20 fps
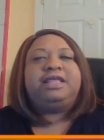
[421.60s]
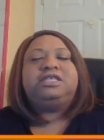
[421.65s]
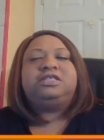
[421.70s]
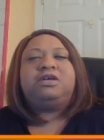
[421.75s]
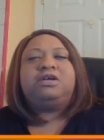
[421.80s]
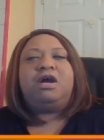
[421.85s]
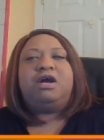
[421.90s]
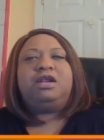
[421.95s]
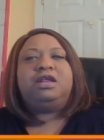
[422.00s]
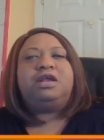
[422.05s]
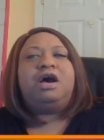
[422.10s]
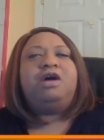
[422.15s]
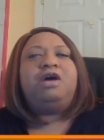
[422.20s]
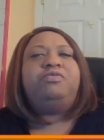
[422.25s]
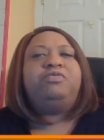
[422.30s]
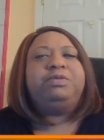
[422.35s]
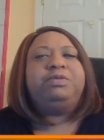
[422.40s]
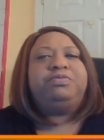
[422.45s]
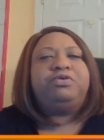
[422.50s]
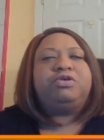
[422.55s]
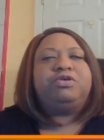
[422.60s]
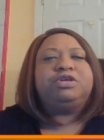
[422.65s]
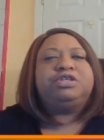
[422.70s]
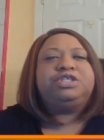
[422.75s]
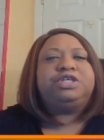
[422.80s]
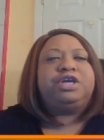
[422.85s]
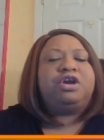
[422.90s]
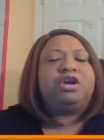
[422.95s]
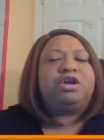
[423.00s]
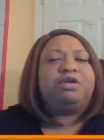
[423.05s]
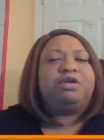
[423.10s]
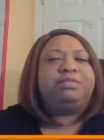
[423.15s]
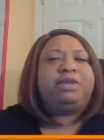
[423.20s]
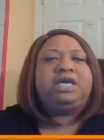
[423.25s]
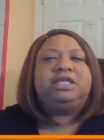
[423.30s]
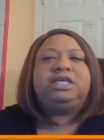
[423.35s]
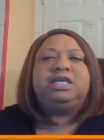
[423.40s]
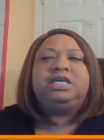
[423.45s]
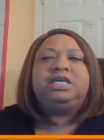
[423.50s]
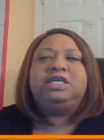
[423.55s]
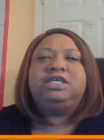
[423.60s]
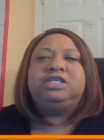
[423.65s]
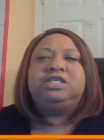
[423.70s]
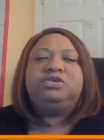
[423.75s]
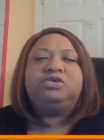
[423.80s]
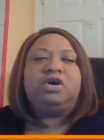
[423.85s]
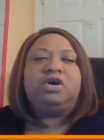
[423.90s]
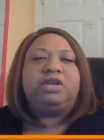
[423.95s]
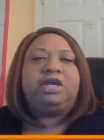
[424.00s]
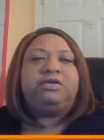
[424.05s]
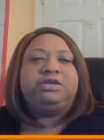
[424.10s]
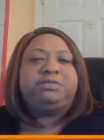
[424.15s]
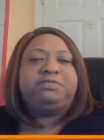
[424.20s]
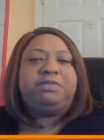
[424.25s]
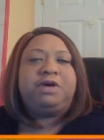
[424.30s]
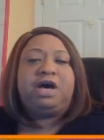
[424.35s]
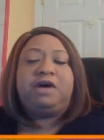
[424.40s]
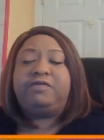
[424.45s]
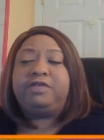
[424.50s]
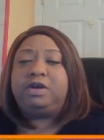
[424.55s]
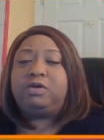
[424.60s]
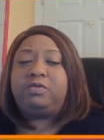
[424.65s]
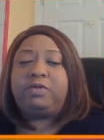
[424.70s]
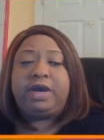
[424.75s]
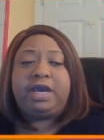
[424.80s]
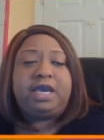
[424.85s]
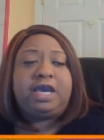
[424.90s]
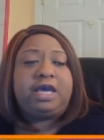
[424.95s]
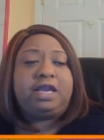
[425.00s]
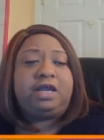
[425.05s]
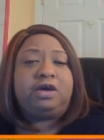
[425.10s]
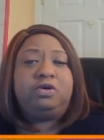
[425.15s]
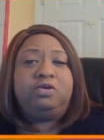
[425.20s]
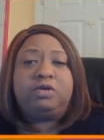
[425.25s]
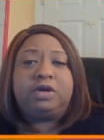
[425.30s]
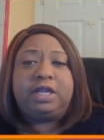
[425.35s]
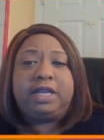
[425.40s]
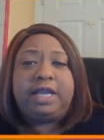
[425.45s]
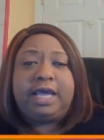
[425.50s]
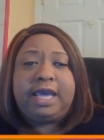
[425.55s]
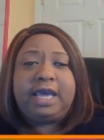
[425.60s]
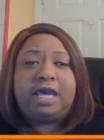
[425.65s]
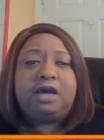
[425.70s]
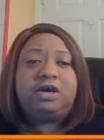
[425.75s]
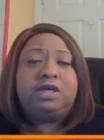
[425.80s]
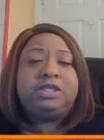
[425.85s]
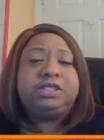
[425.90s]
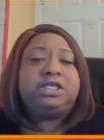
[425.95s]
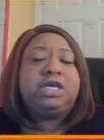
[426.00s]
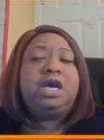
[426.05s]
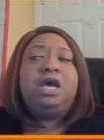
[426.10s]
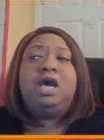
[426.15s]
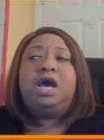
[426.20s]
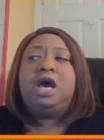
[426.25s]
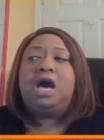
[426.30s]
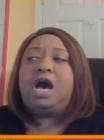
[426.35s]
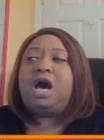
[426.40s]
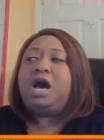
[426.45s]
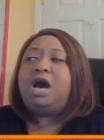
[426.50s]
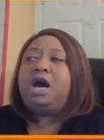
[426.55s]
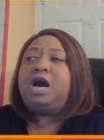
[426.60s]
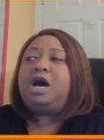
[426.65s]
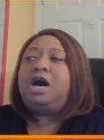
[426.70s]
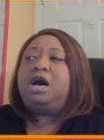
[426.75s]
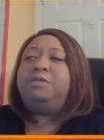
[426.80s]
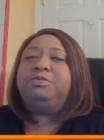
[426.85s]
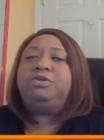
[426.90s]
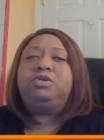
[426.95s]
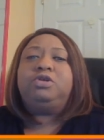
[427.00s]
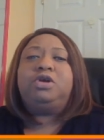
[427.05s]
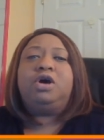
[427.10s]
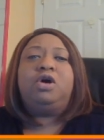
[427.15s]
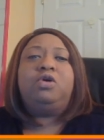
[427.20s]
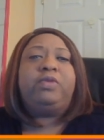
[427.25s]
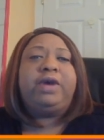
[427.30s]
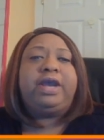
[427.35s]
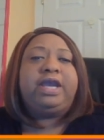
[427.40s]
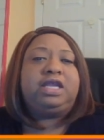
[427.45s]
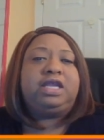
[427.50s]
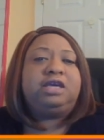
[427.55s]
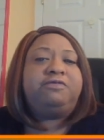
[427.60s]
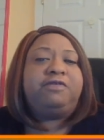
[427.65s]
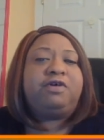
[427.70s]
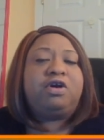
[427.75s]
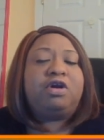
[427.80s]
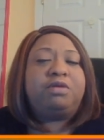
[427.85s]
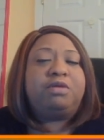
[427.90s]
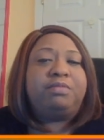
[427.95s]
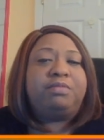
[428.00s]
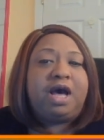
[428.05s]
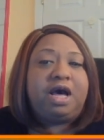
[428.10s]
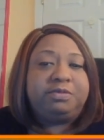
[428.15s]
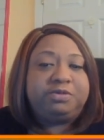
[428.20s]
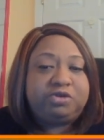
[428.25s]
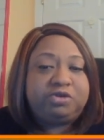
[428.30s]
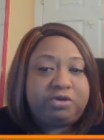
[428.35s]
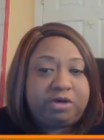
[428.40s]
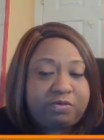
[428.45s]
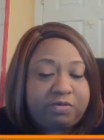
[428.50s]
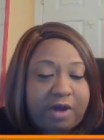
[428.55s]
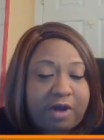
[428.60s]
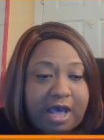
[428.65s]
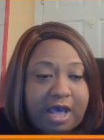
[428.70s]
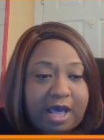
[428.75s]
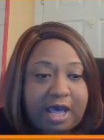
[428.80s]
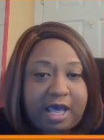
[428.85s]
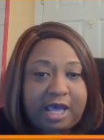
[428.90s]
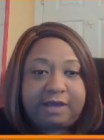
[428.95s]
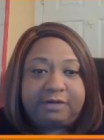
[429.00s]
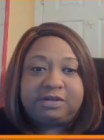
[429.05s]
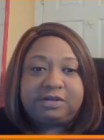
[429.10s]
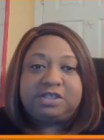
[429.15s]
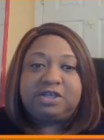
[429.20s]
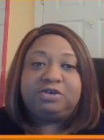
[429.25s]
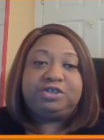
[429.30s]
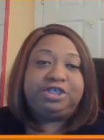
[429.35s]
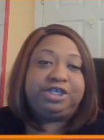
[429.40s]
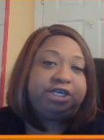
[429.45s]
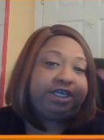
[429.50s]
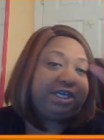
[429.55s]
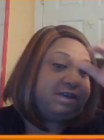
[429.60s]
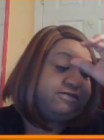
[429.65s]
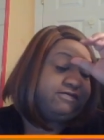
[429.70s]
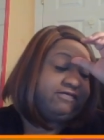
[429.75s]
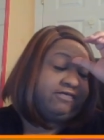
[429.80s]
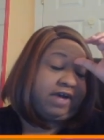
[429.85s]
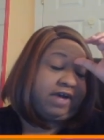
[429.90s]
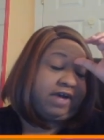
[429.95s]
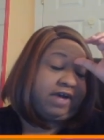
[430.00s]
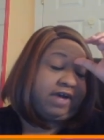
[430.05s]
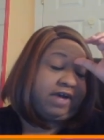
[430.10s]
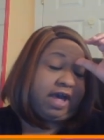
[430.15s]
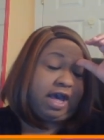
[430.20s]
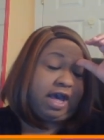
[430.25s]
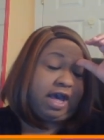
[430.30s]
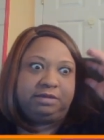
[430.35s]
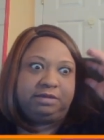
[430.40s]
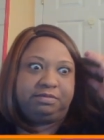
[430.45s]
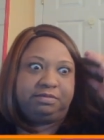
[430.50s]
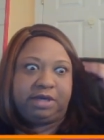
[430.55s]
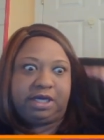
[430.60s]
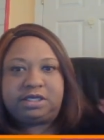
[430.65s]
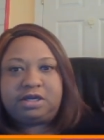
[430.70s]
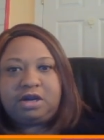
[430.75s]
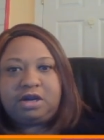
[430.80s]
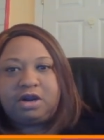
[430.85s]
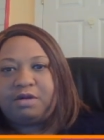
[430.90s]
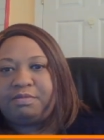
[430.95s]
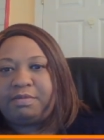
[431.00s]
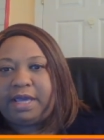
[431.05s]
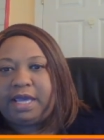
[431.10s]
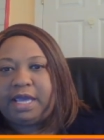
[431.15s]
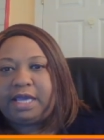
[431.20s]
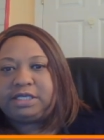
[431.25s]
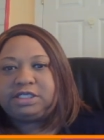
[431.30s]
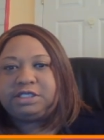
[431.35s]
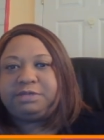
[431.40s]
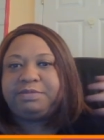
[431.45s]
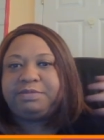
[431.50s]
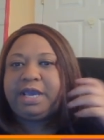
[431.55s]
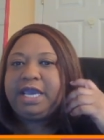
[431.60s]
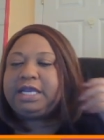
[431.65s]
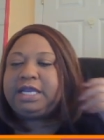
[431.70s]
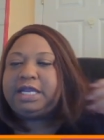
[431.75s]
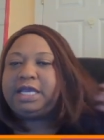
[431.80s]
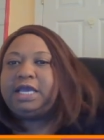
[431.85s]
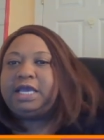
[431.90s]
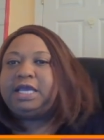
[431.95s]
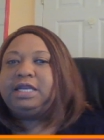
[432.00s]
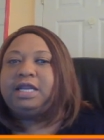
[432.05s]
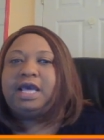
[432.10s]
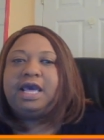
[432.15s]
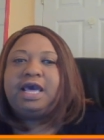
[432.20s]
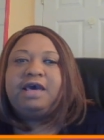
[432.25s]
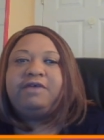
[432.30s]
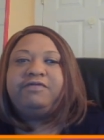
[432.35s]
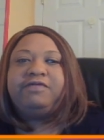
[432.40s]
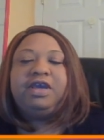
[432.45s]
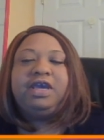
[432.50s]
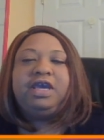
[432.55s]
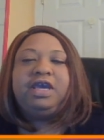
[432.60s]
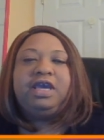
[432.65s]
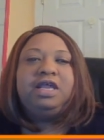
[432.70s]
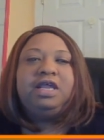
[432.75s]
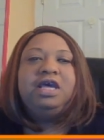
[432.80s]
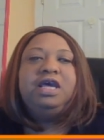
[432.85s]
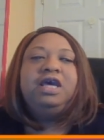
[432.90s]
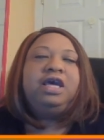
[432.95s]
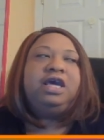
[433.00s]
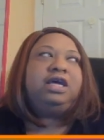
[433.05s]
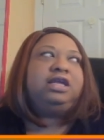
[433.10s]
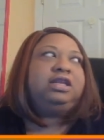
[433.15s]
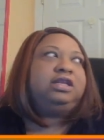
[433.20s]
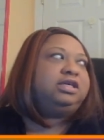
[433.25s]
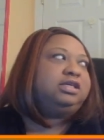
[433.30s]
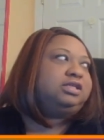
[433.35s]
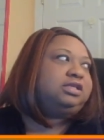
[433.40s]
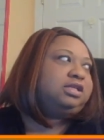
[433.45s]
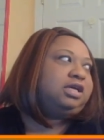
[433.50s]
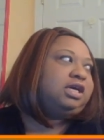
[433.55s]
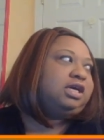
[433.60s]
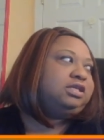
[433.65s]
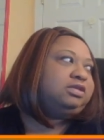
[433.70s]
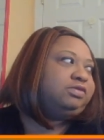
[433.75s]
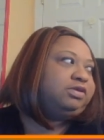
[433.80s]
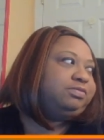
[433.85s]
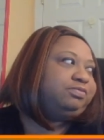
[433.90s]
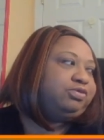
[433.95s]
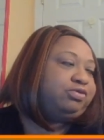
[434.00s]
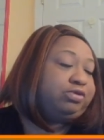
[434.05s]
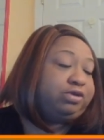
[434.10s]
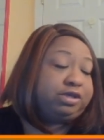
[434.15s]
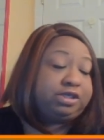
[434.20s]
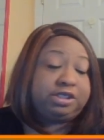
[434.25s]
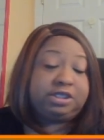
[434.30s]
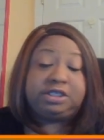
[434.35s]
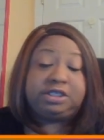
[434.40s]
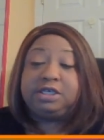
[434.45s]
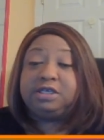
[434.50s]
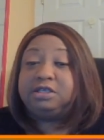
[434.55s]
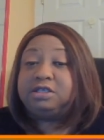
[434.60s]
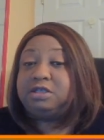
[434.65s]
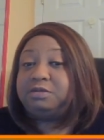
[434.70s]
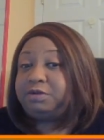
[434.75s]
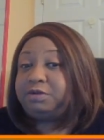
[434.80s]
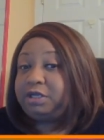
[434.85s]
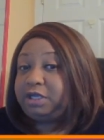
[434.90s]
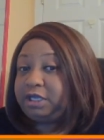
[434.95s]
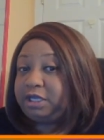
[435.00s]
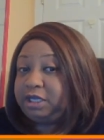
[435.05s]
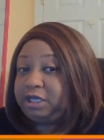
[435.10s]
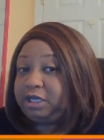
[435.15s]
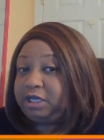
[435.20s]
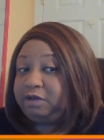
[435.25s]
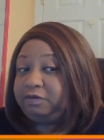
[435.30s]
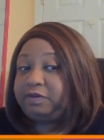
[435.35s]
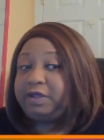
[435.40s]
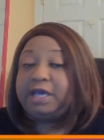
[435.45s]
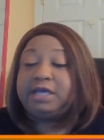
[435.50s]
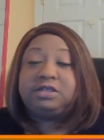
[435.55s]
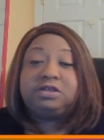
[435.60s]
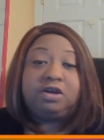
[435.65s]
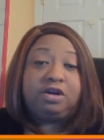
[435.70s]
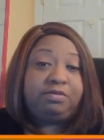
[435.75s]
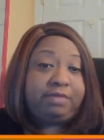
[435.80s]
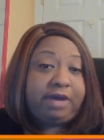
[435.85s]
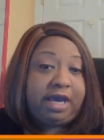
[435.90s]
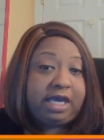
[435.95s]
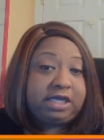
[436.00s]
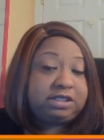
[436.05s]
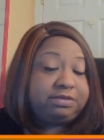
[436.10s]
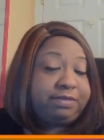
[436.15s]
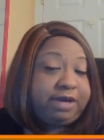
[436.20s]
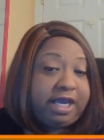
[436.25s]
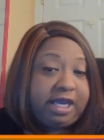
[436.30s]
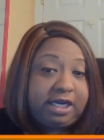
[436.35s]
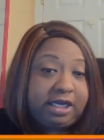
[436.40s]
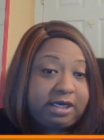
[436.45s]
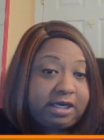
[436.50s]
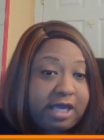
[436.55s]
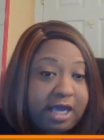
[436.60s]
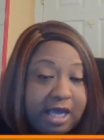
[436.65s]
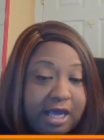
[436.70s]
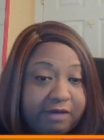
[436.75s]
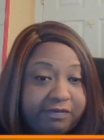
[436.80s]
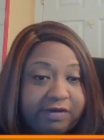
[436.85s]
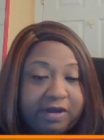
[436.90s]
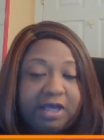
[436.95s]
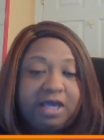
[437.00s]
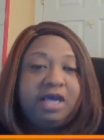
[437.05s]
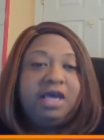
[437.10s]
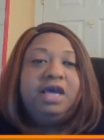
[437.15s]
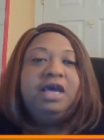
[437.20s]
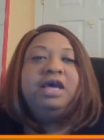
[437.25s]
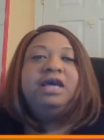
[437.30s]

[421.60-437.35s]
they started off with Porsha and her man Dennis. You know, they was puffing away at a hookah lounge, um, you know, waiting for her mom to arrive so she can finally meet her match made in heaven. At least that's what Porsha seems to believe. That's her match made in heaven.